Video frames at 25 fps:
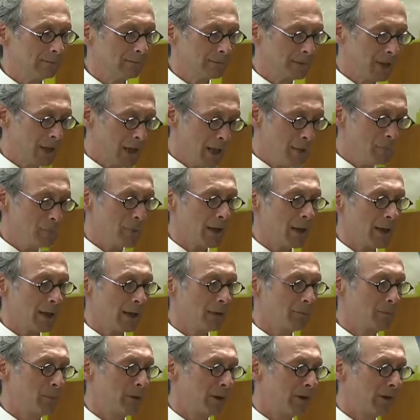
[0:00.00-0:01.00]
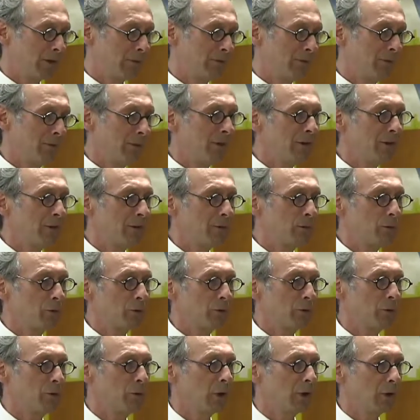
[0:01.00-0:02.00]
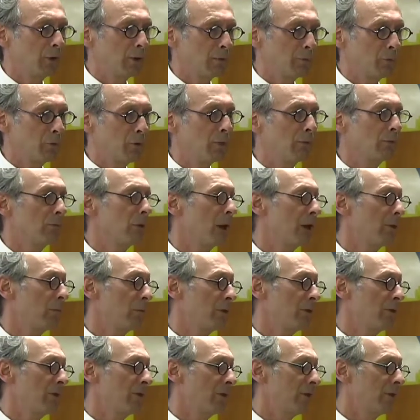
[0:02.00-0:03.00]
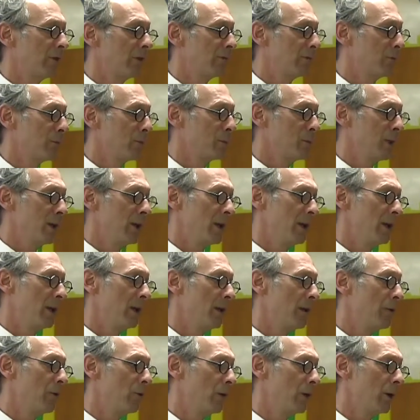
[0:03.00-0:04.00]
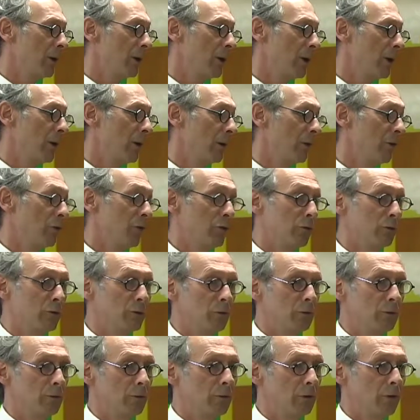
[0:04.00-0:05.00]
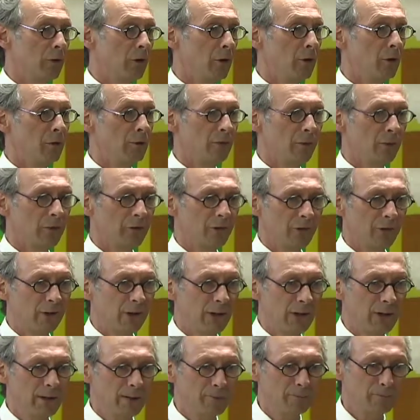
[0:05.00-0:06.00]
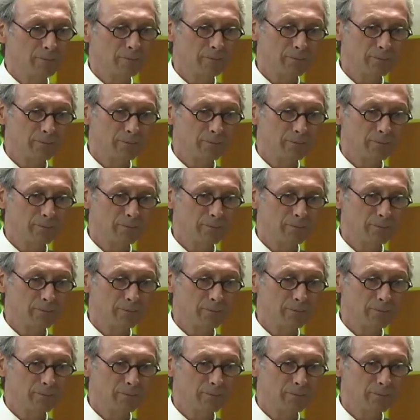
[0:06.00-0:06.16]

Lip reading: came back because physics was one of the prerequisites for me going on to university.